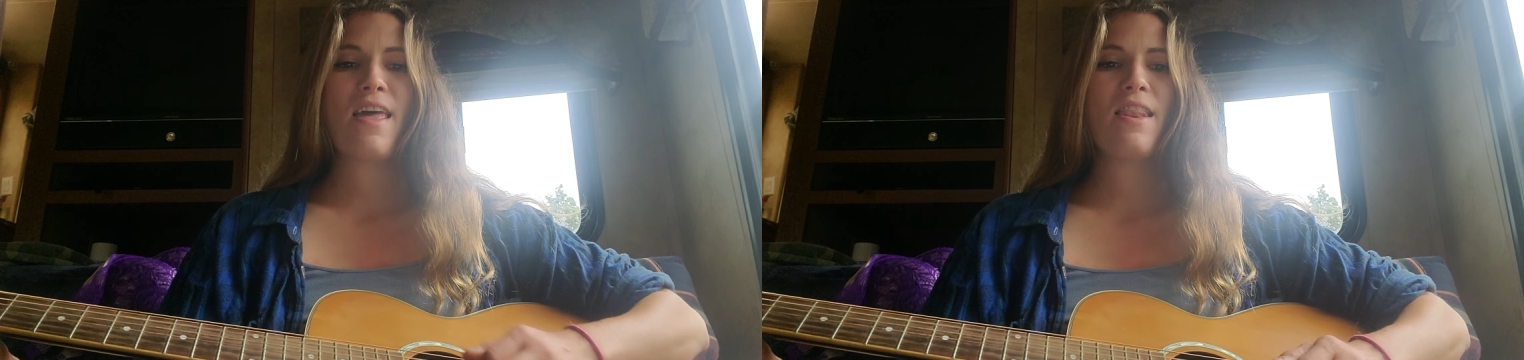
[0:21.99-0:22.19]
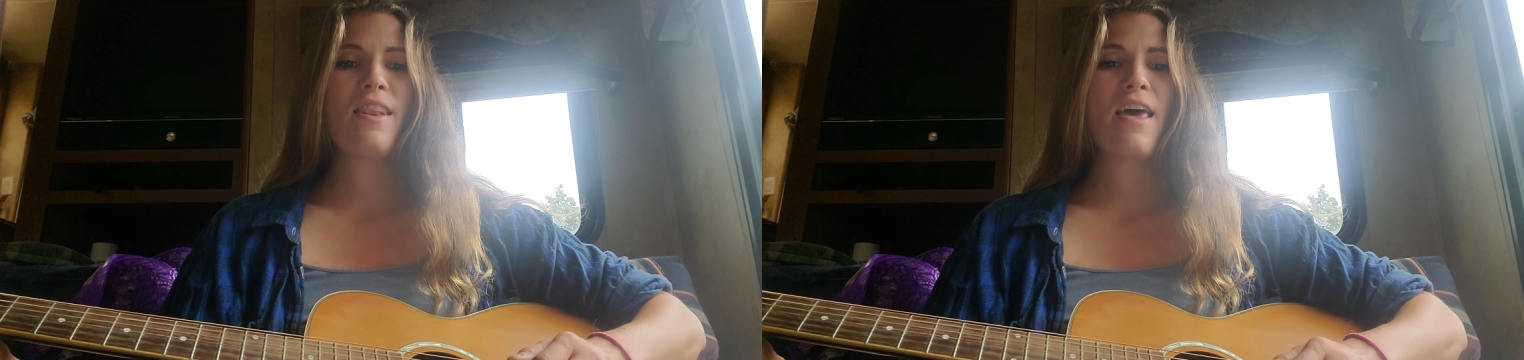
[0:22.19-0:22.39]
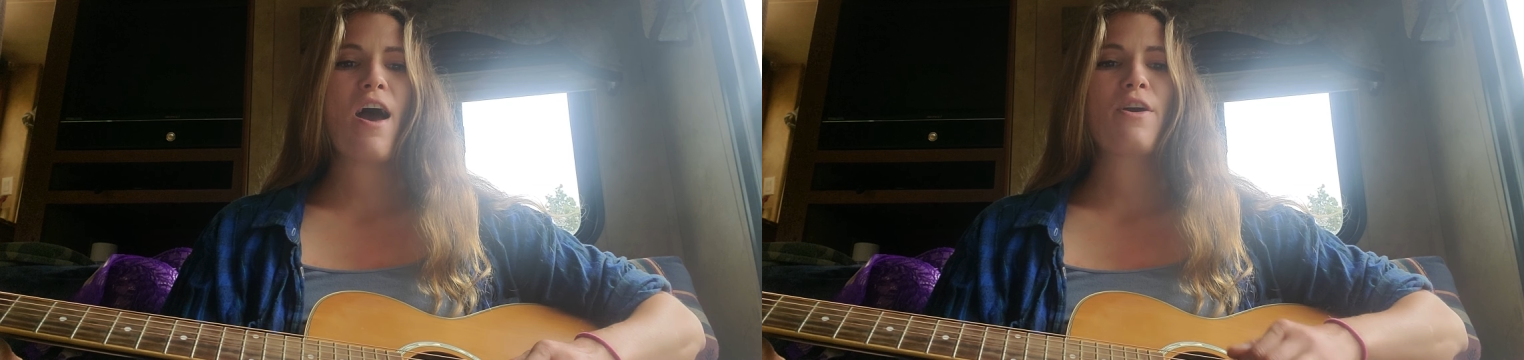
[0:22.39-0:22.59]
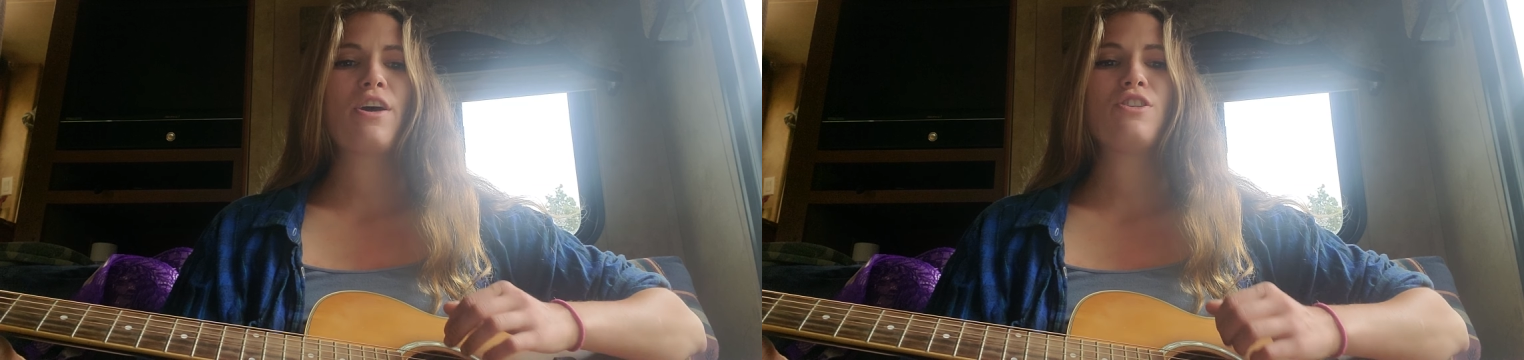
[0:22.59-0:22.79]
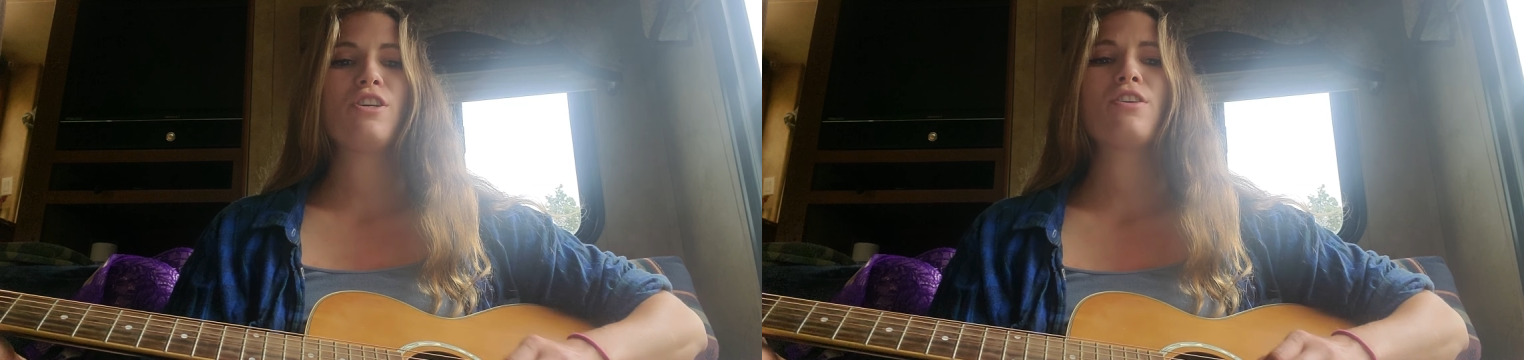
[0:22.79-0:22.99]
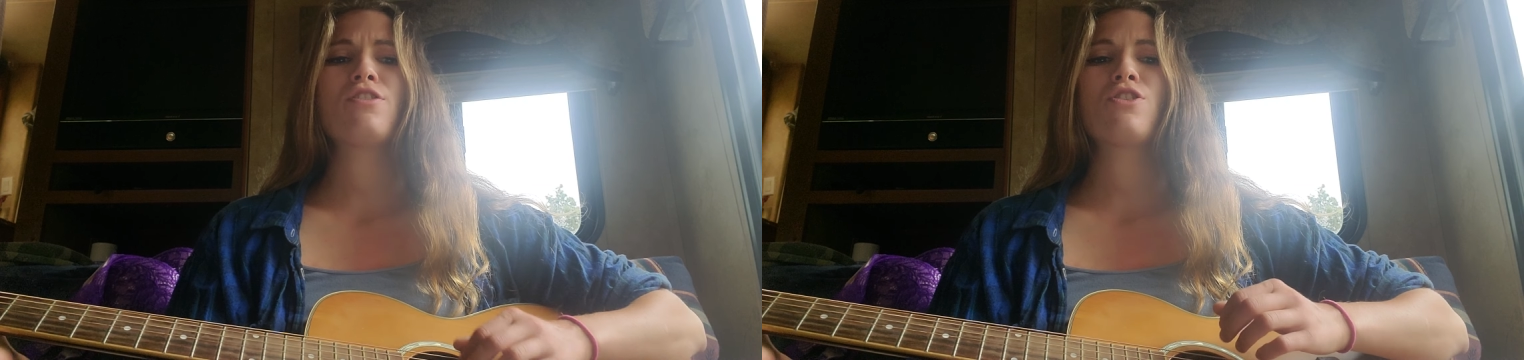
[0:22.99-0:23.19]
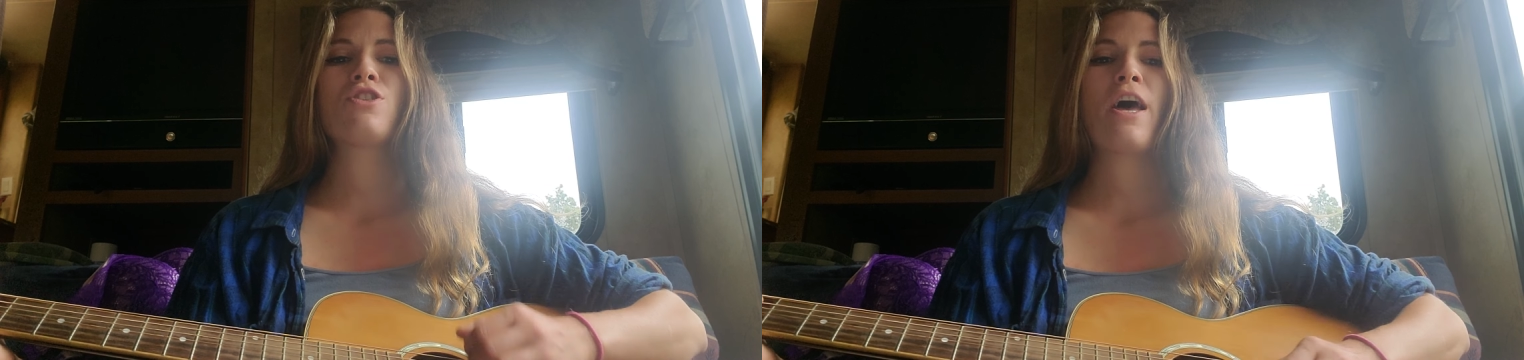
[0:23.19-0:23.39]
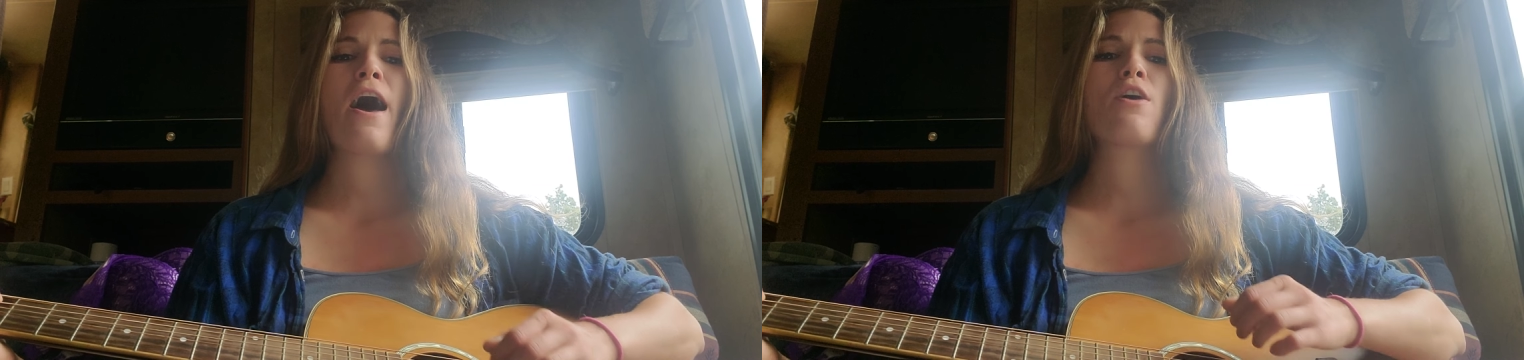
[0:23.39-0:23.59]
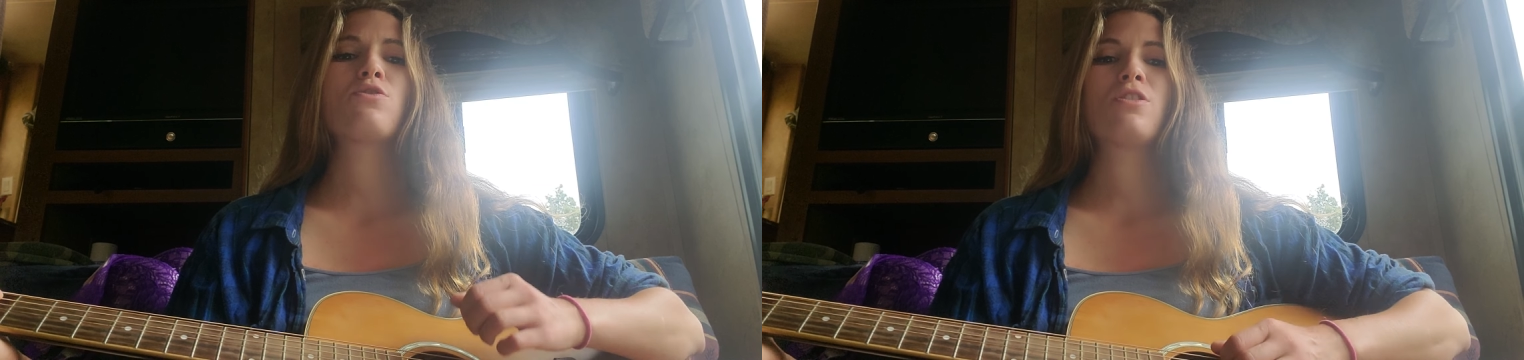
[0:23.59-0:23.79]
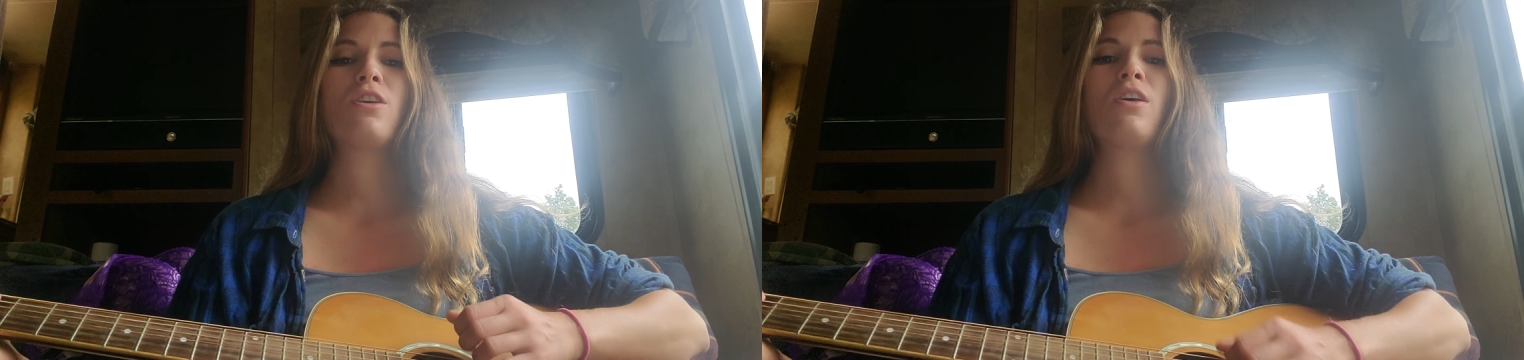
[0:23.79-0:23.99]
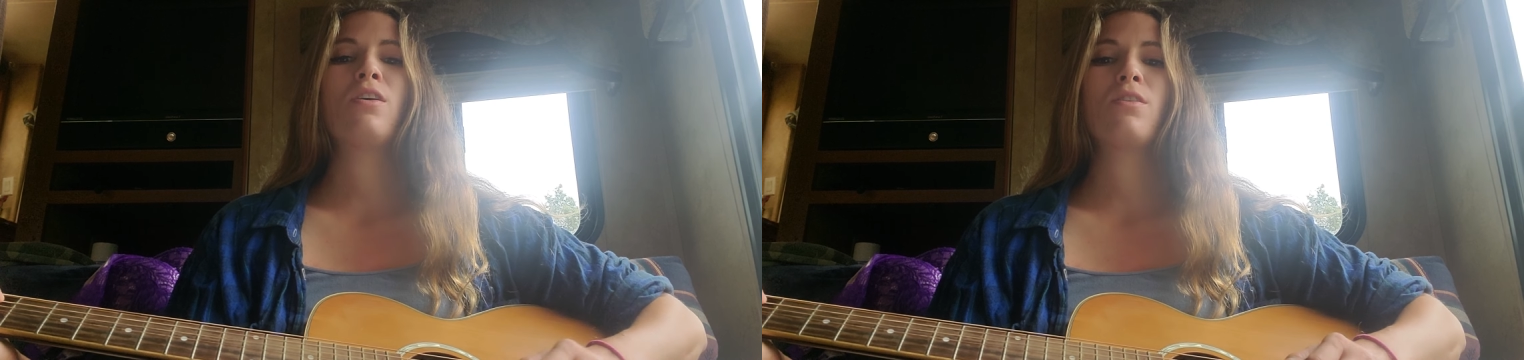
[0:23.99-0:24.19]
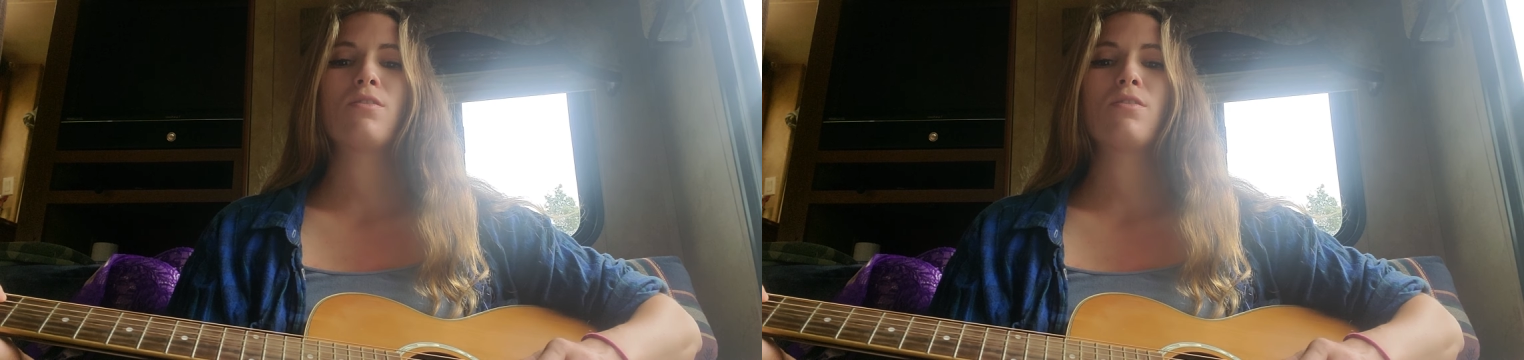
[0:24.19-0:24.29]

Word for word: and now you're just shouting.